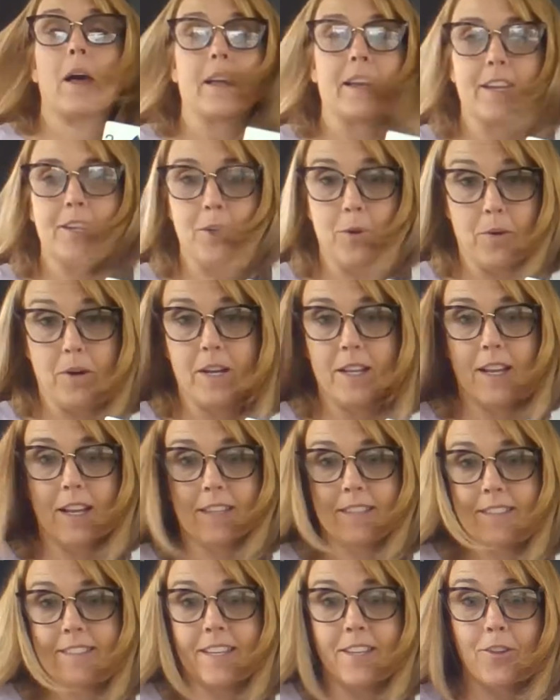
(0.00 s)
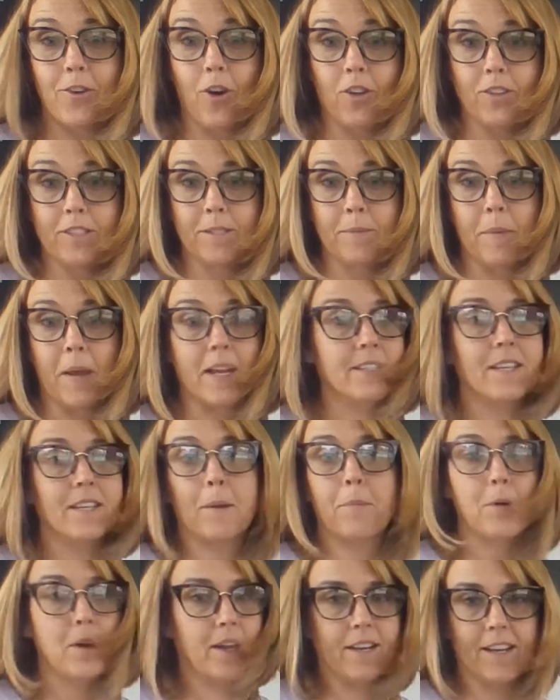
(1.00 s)
probably, you know what? I see they're all spades.
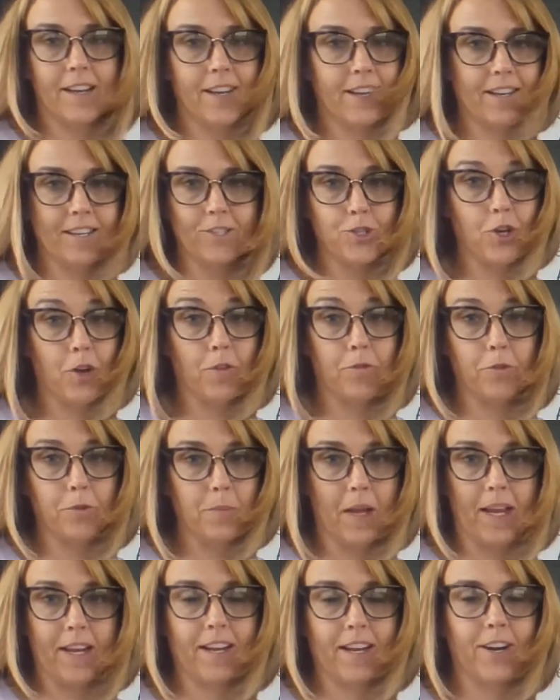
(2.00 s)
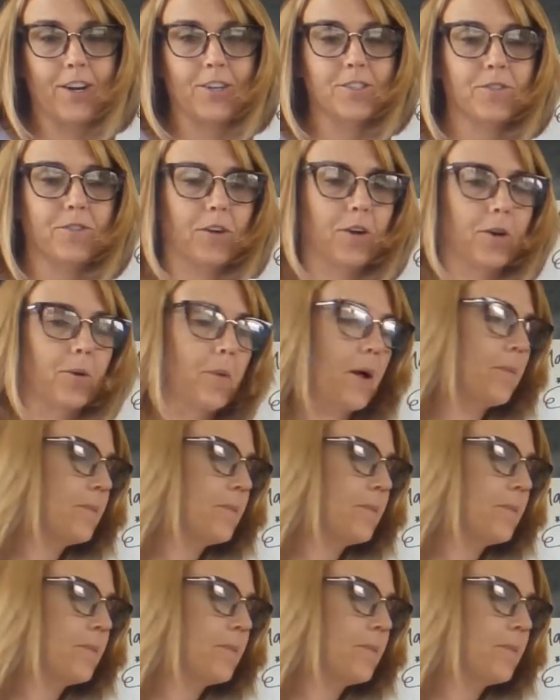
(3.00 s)
I probably didn't shuffle my cards very